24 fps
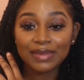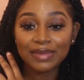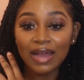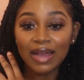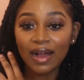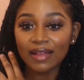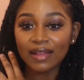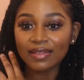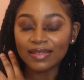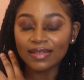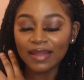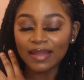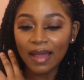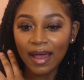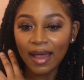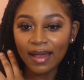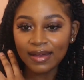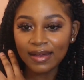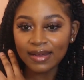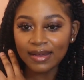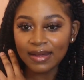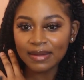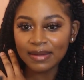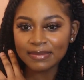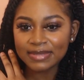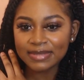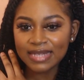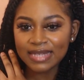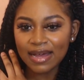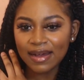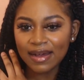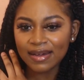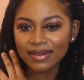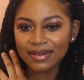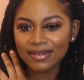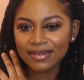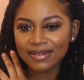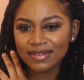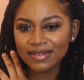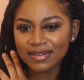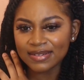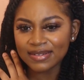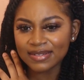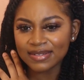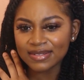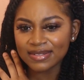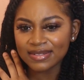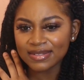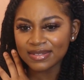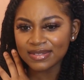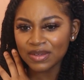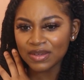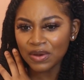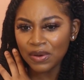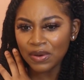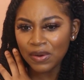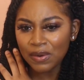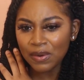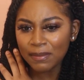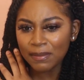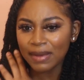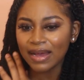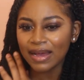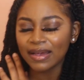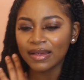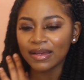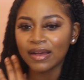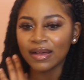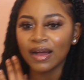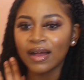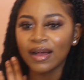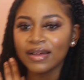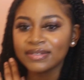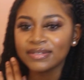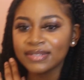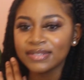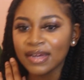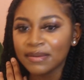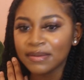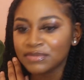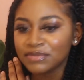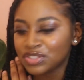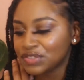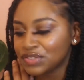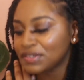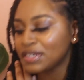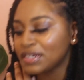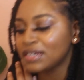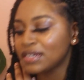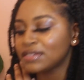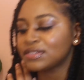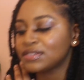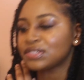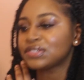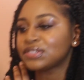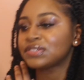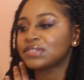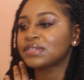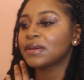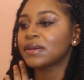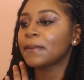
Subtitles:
A lot comes out of this. Oh my gosh, I'm drenched.